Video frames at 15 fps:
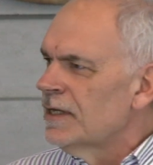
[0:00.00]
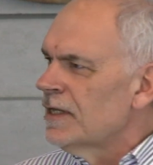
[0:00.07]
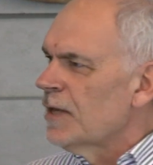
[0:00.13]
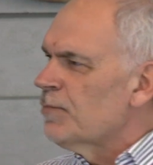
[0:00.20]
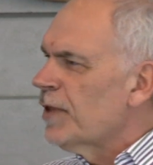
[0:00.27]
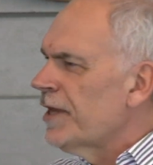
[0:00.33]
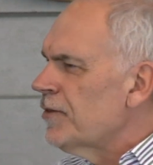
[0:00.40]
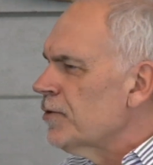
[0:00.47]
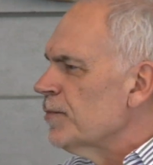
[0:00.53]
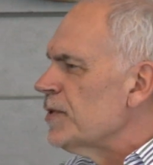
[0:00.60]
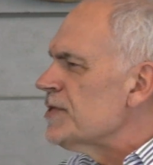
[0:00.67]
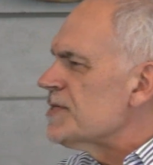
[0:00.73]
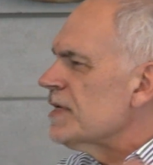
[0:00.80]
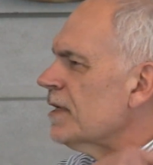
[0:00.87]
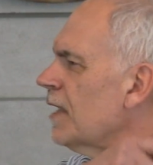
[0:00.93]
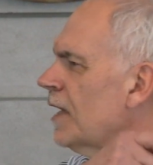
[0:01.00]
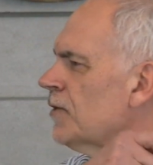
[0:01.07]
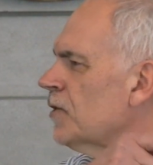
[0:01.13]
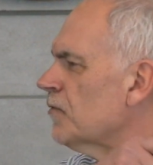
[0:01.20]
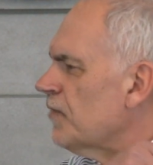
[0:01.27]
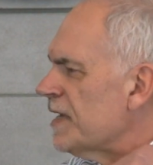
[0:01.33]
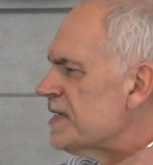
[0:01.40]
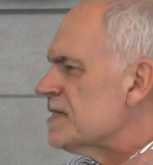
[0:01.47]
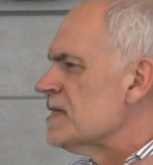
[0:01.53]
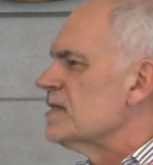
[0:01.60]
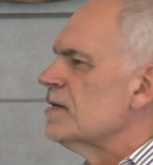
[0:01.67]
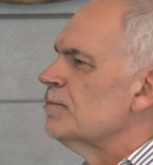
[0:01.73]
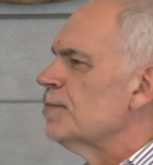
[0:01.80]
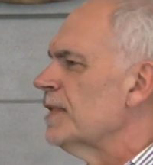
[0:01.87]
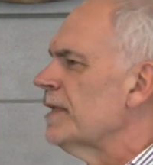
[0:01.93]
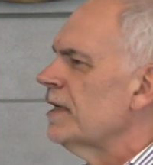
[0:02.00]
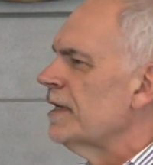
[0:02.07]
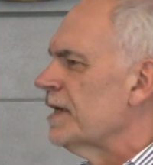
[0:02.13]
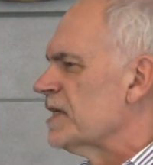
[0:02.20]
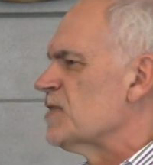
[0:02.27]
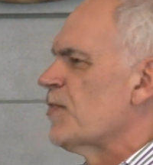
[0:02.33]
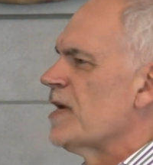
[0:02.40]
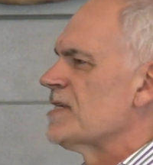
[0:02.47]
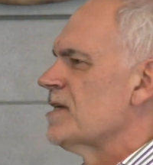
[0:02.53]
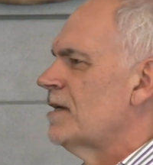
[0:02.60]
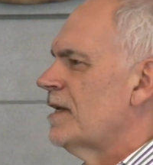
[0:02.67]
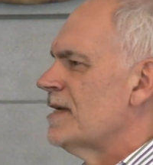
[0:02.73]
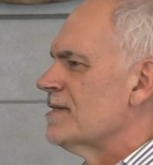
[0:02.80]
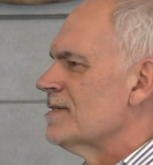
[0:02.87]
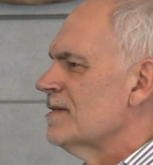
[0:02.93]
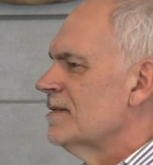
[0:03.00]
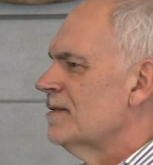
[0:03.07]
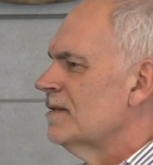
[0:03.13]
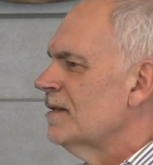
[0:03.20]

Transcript: They play their music and their face is completely expressionless.